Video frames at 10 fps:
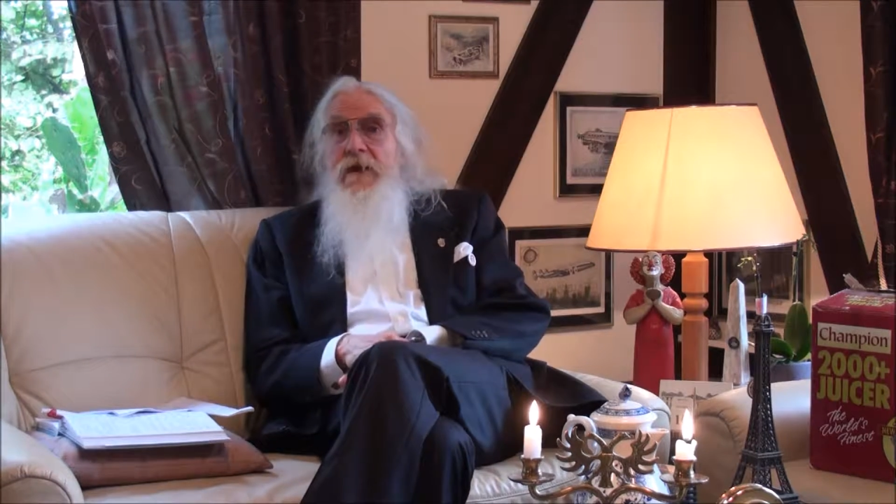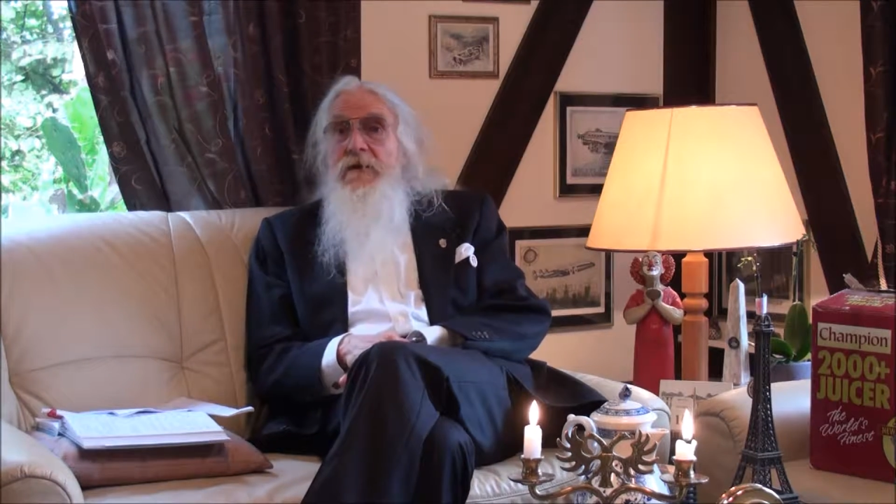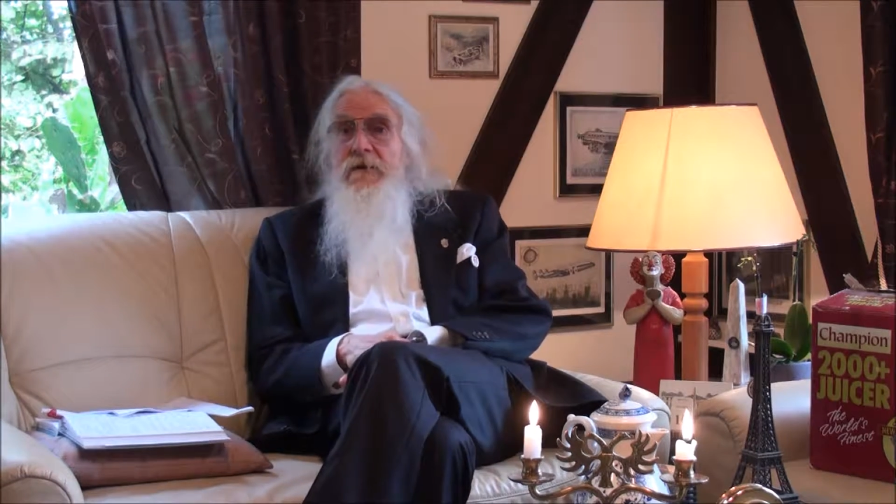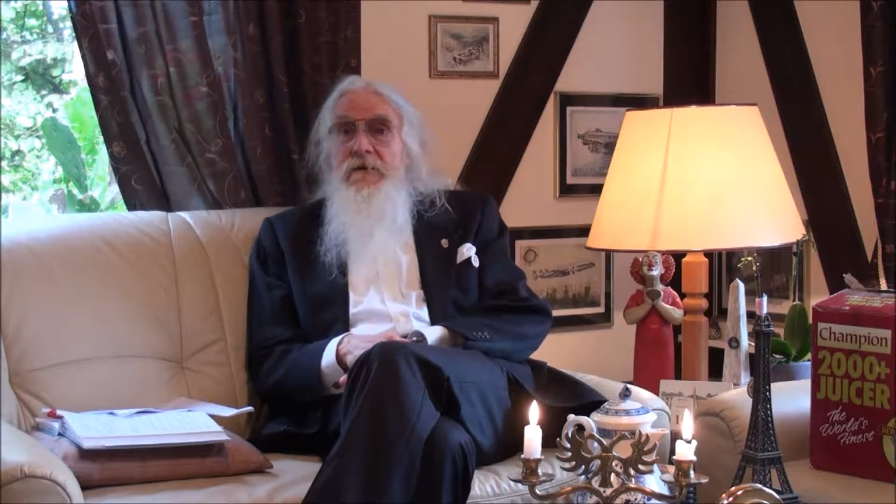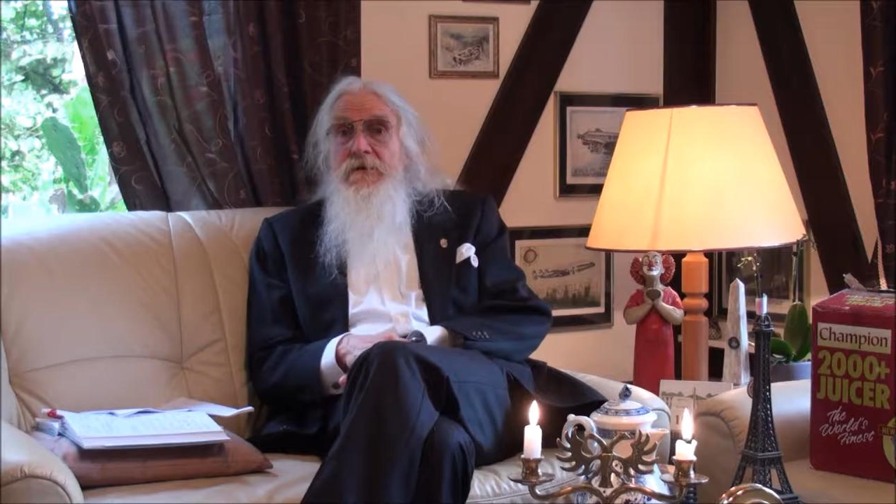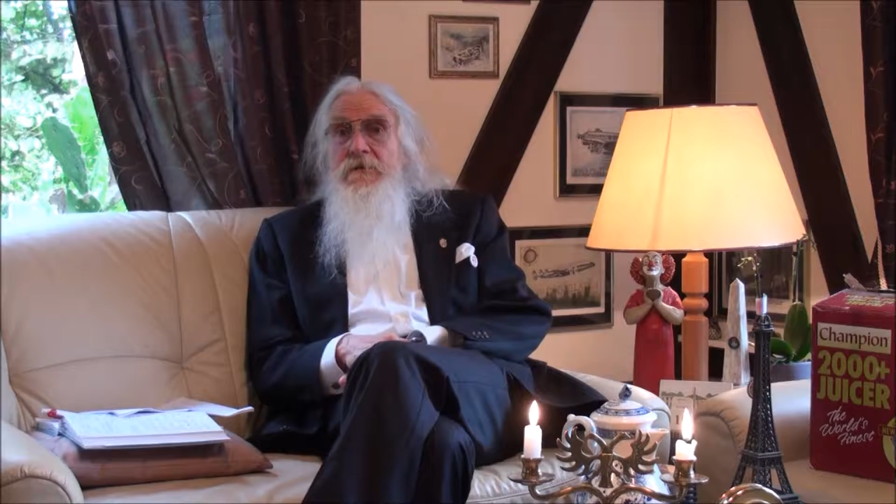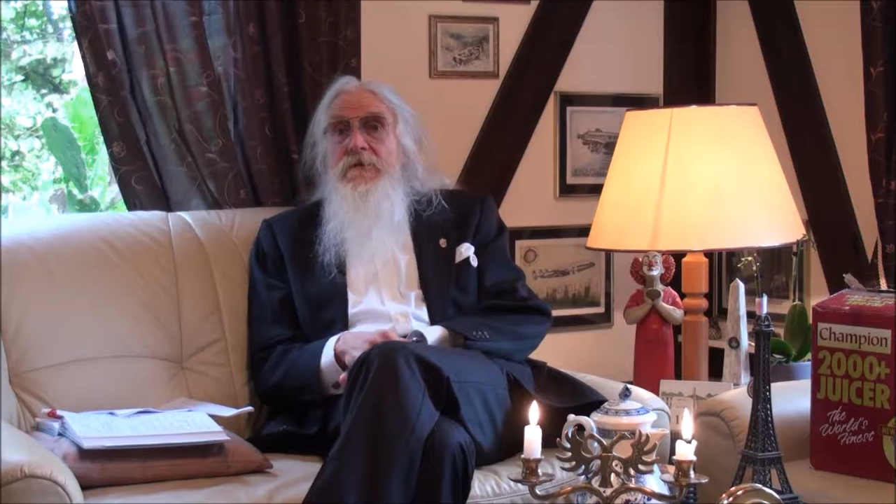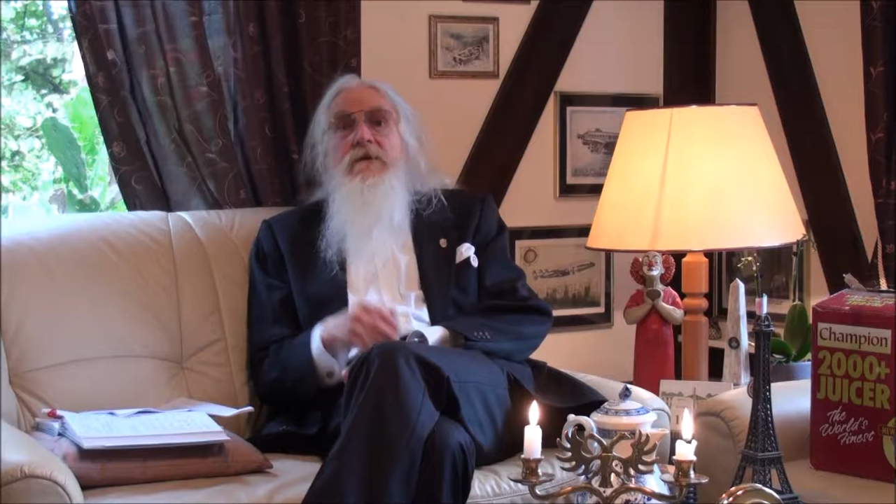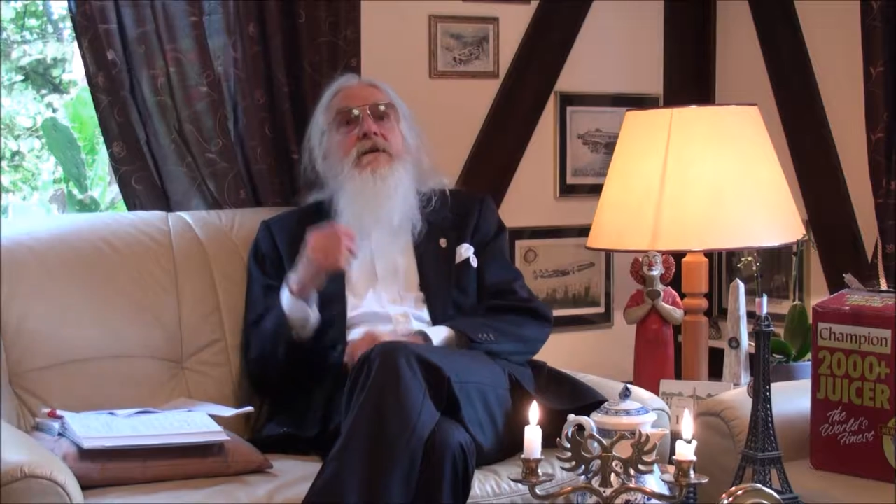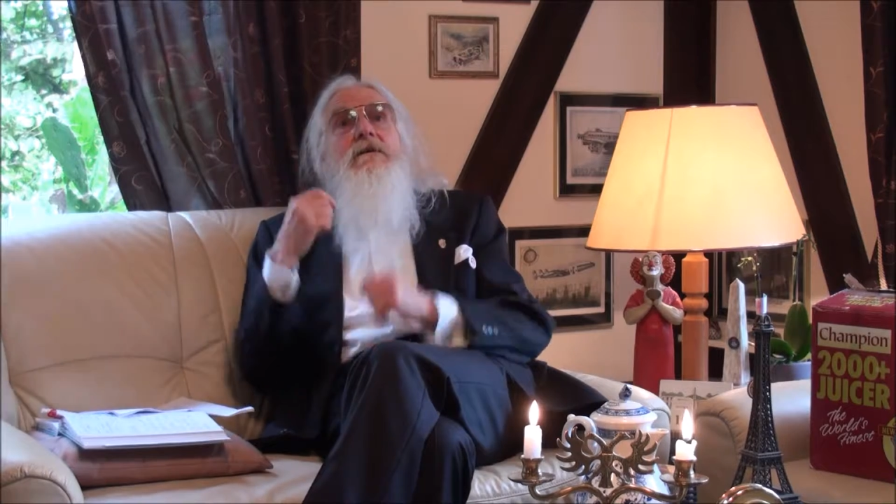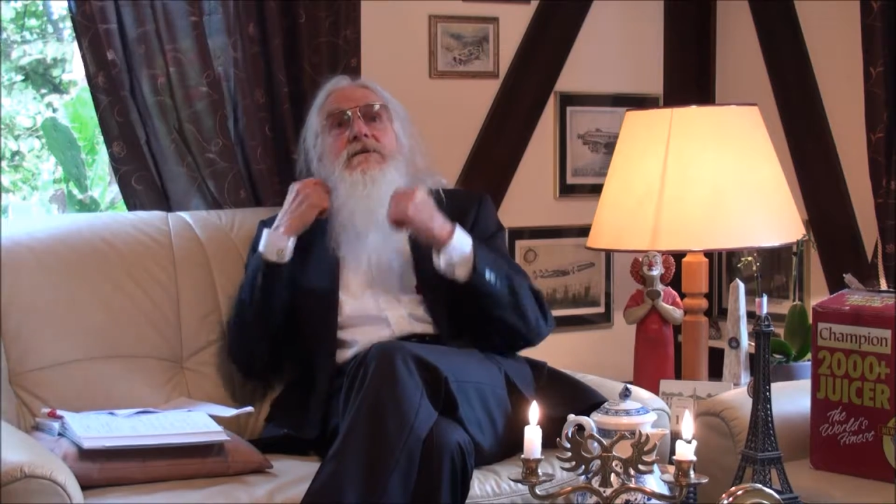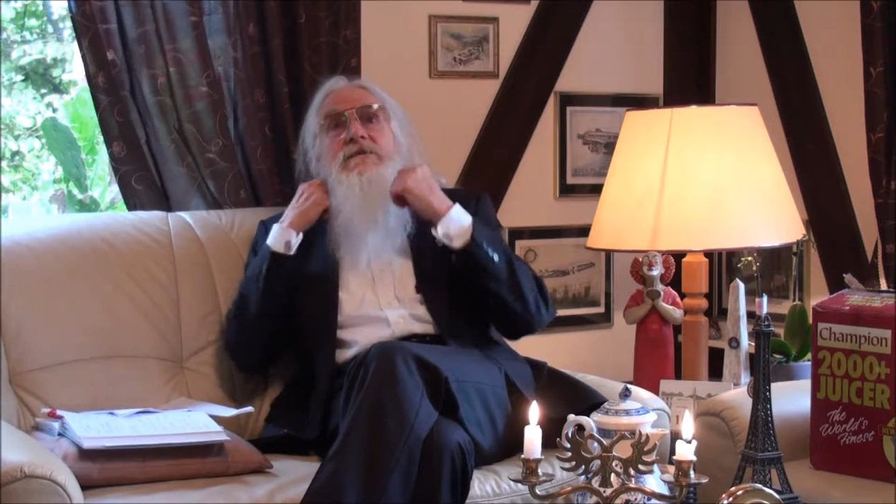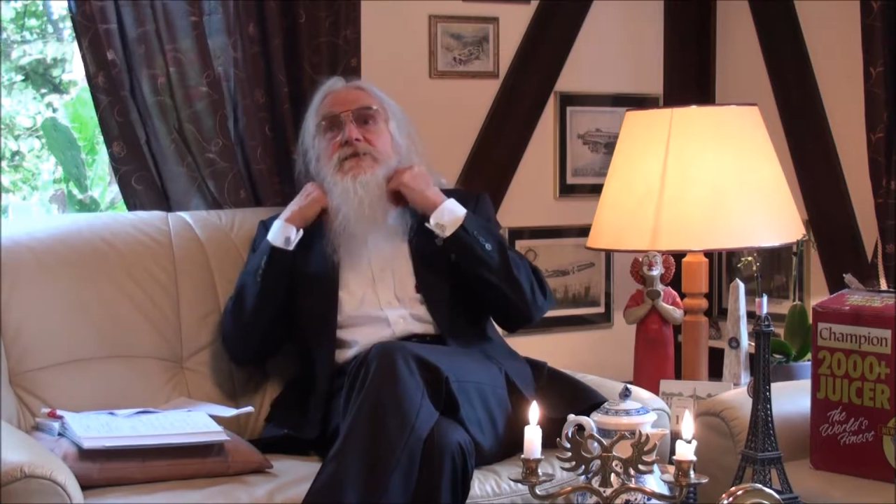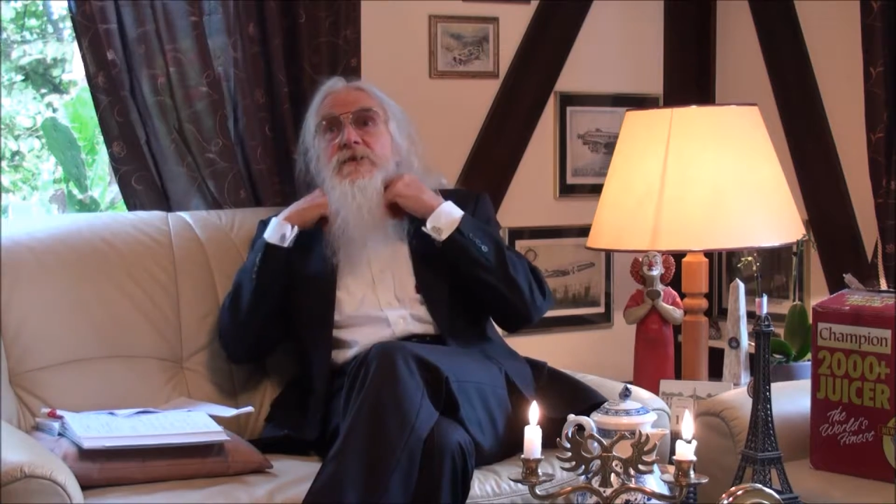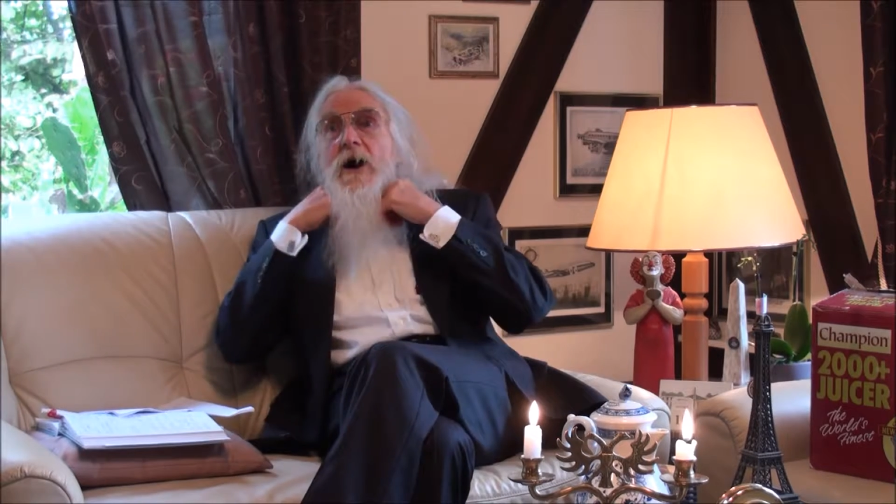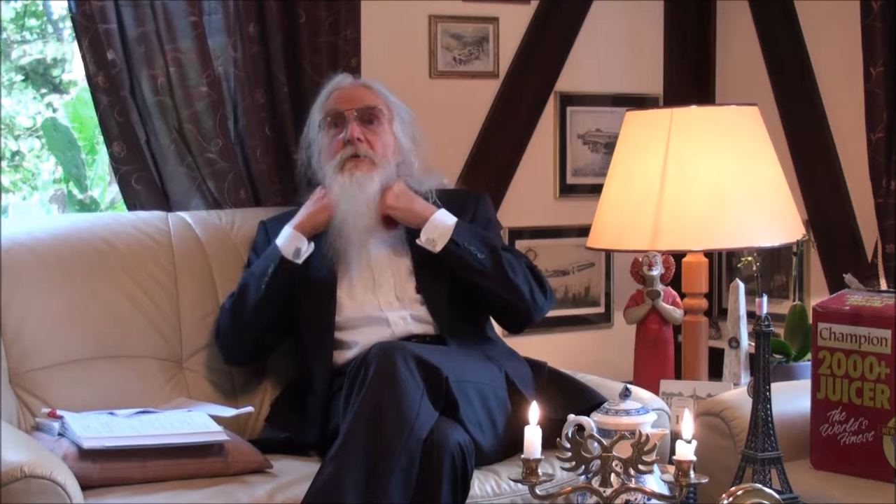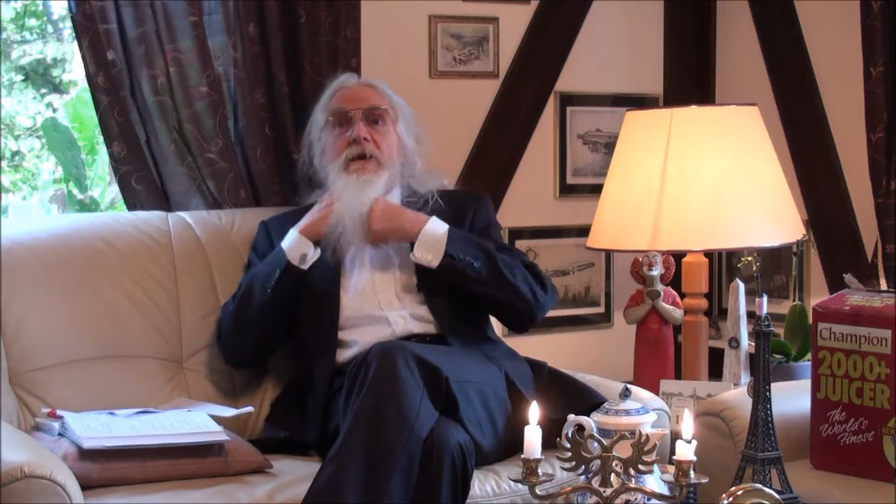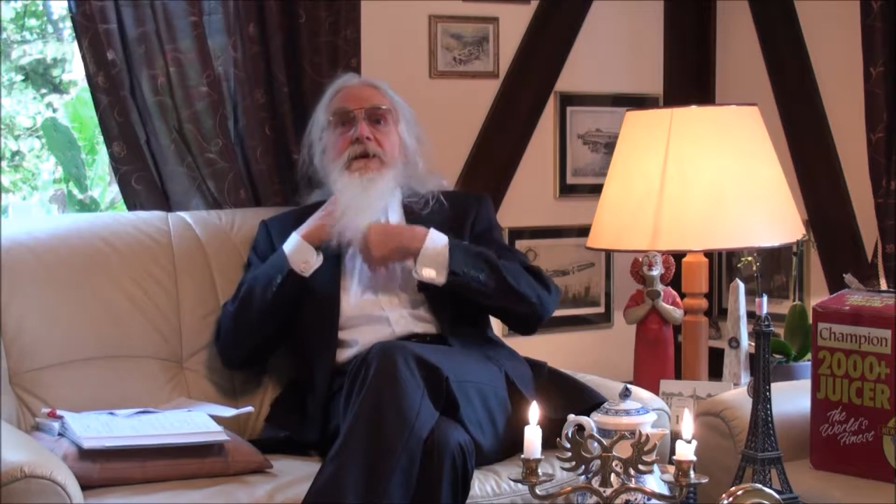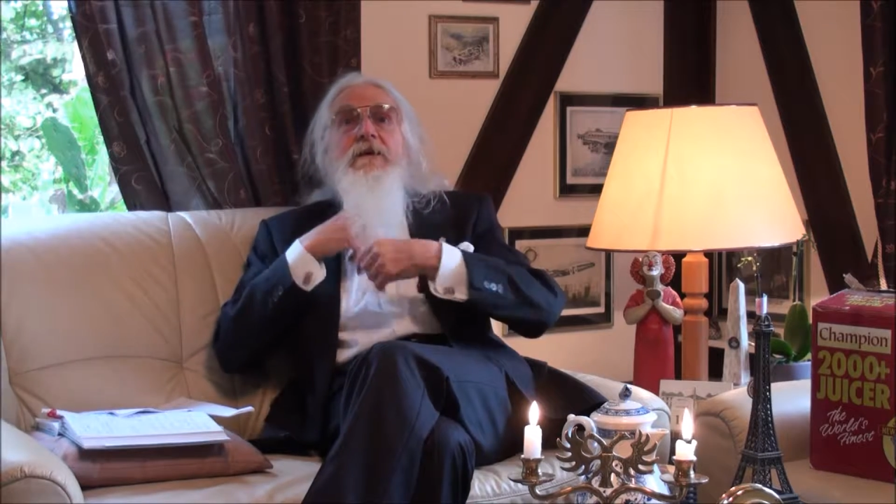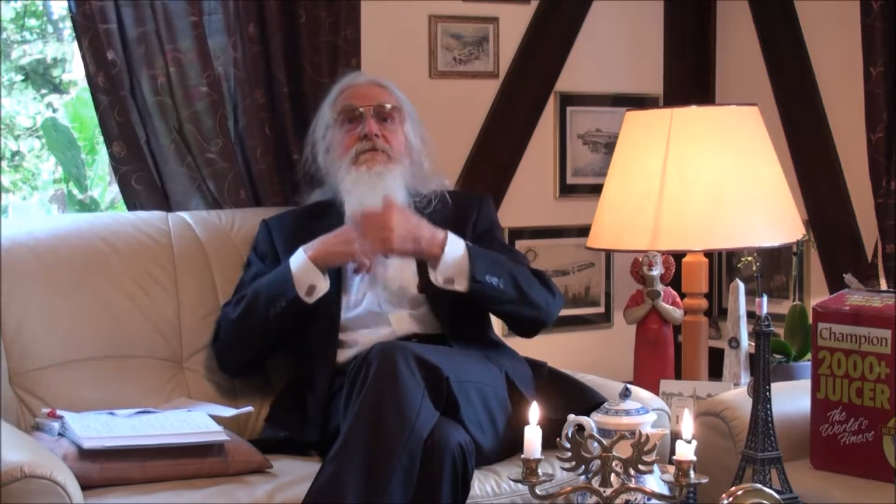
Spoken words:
here in Germany,